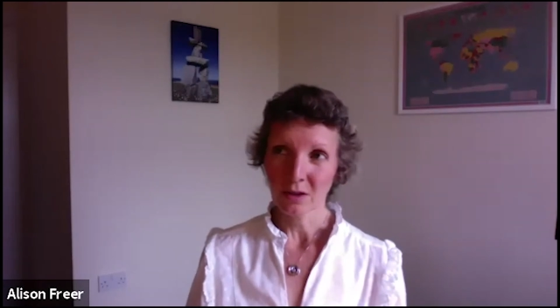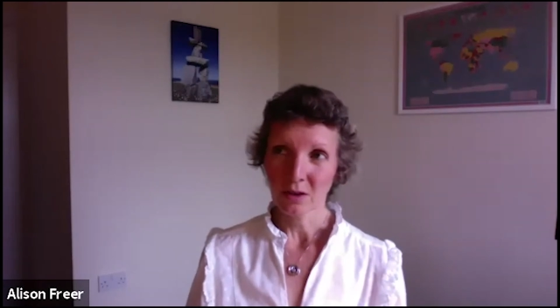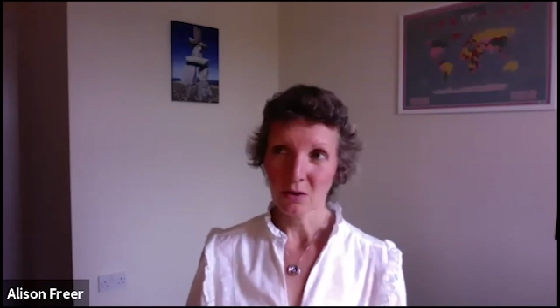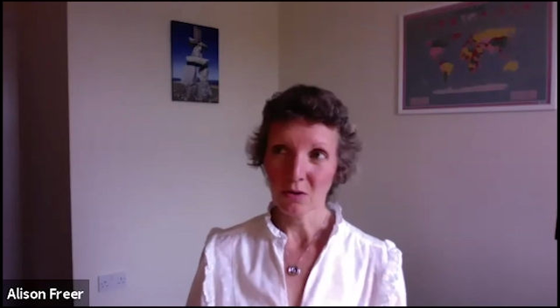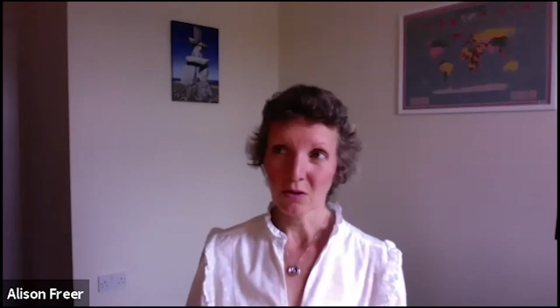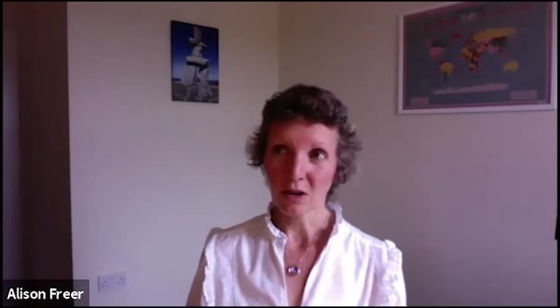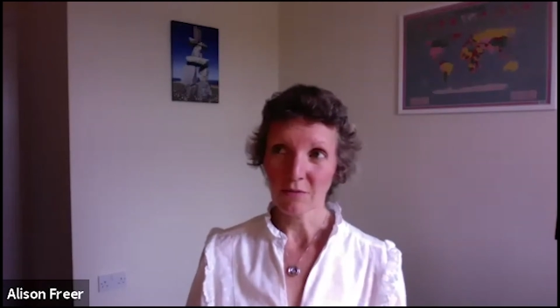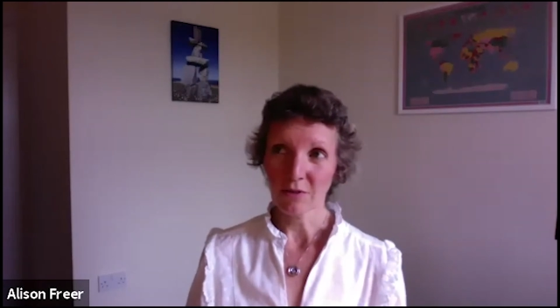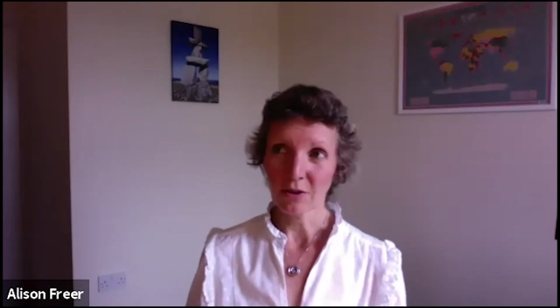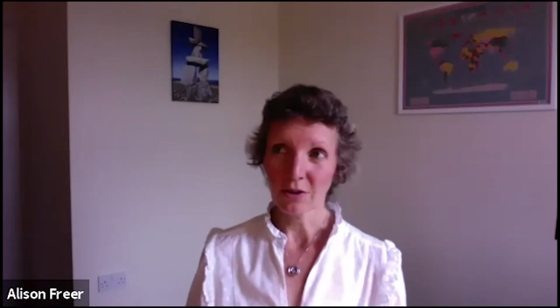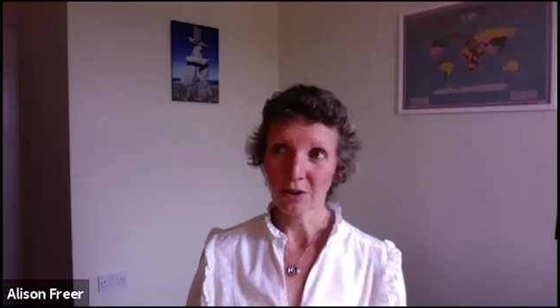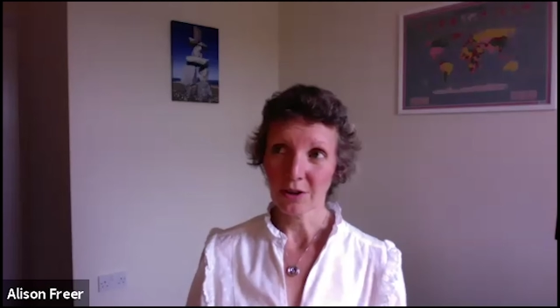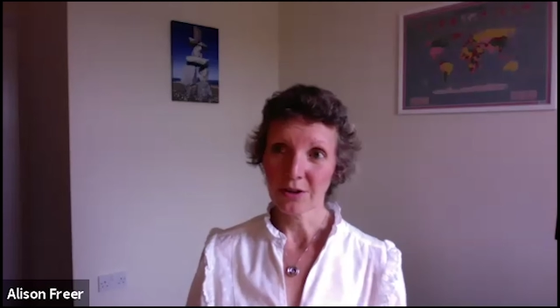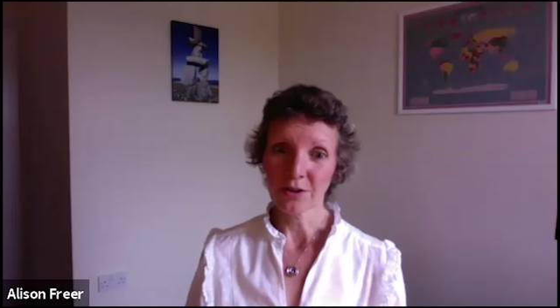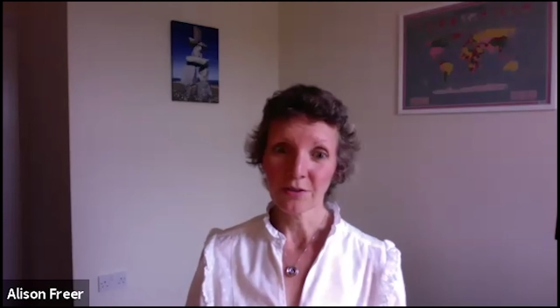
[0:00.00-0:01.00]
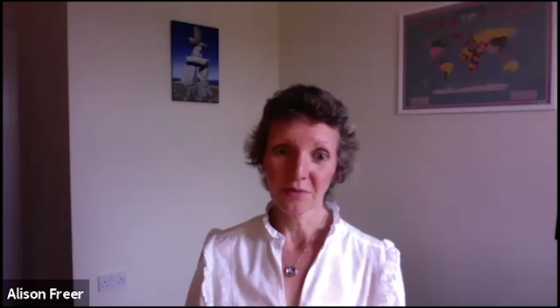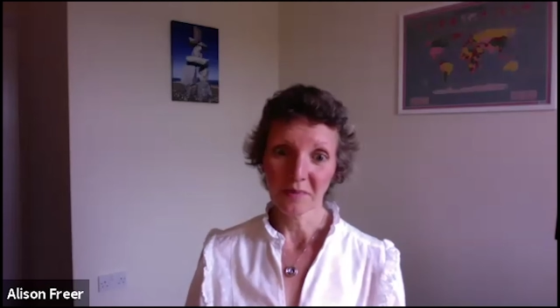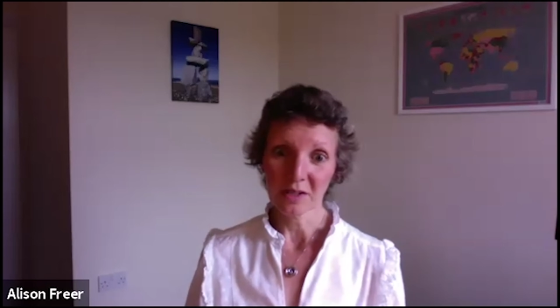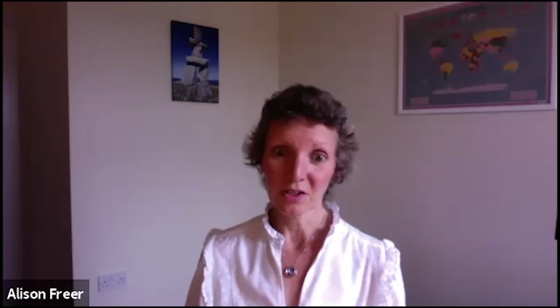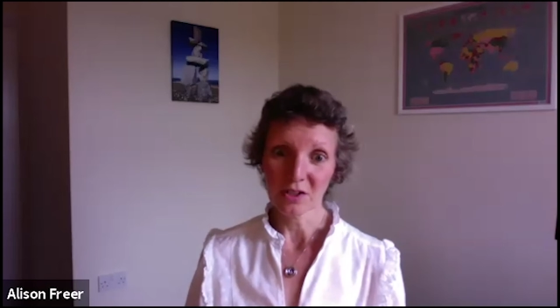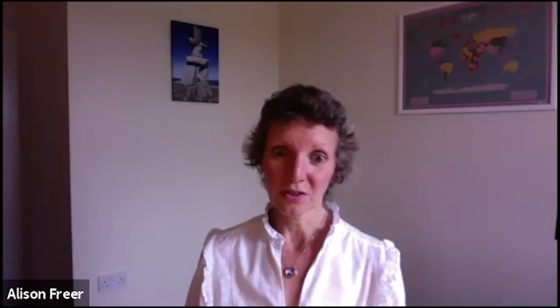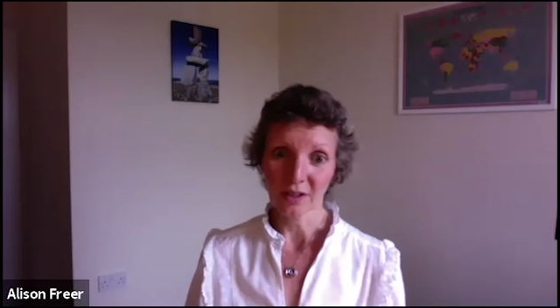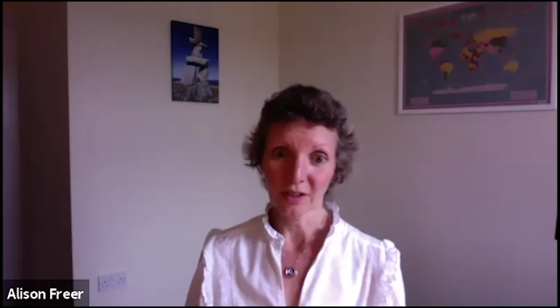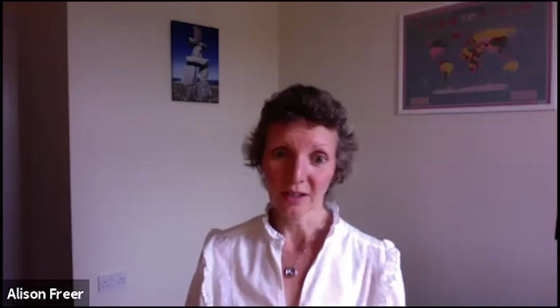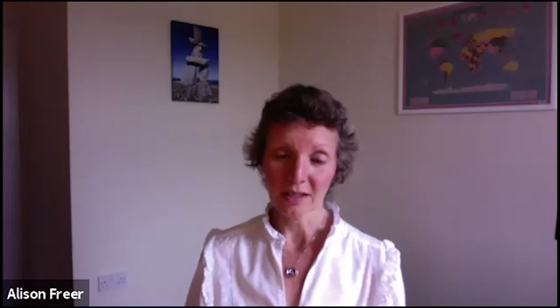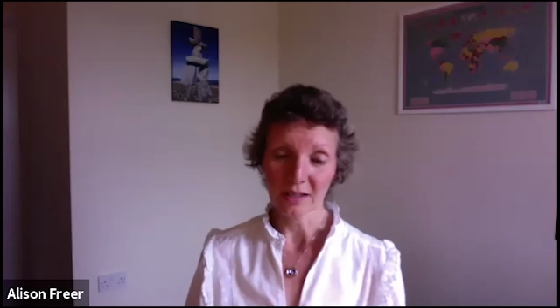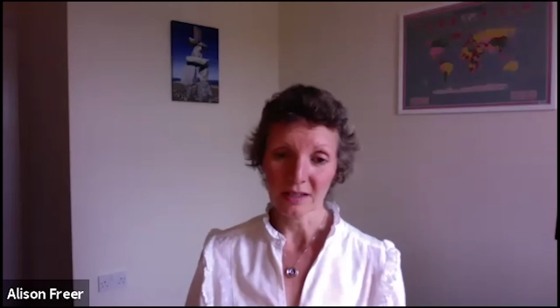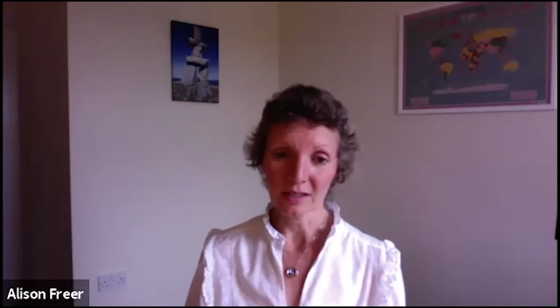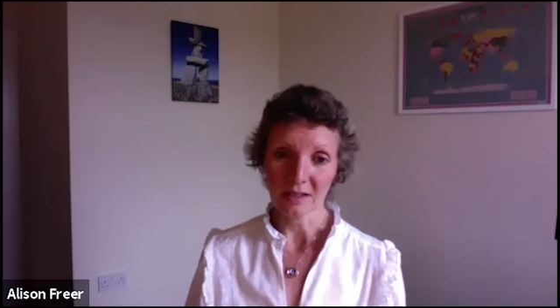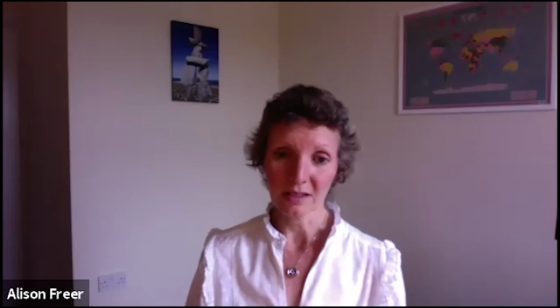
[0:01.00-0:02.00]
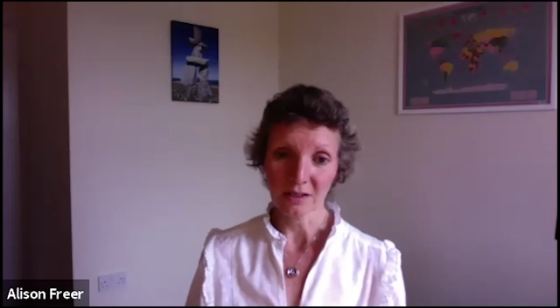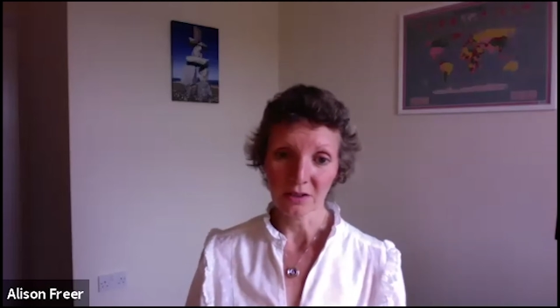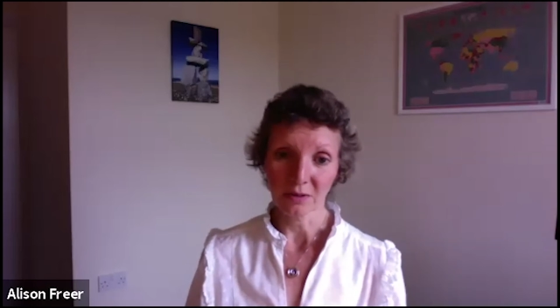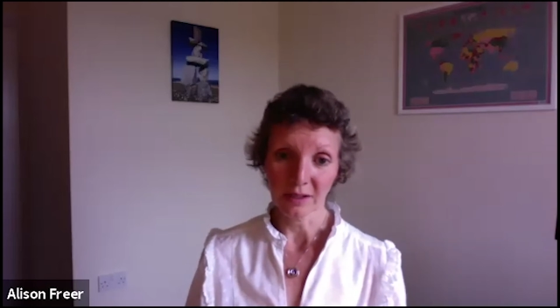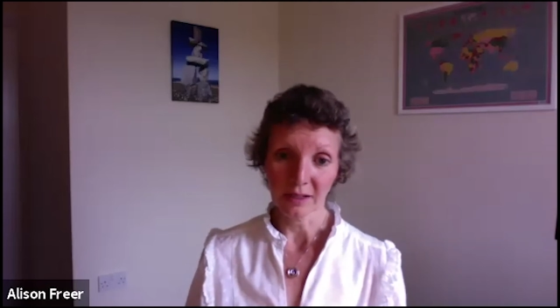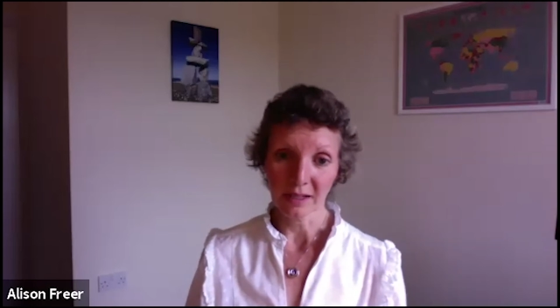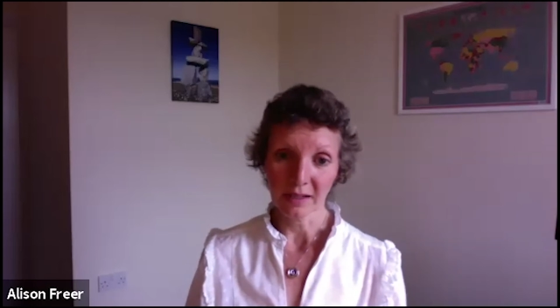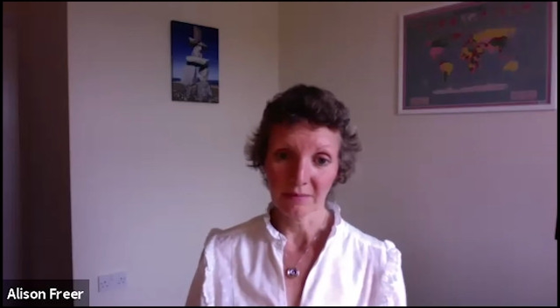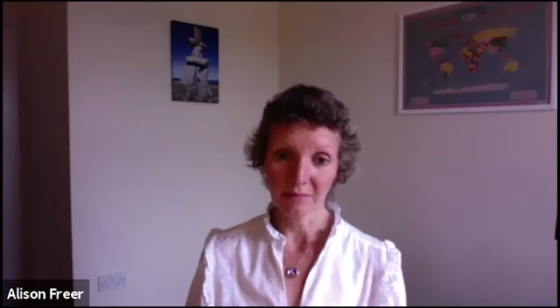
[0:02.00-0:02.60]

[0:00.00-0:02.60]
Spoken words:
Or have I got enough in my toolkit to deal with it?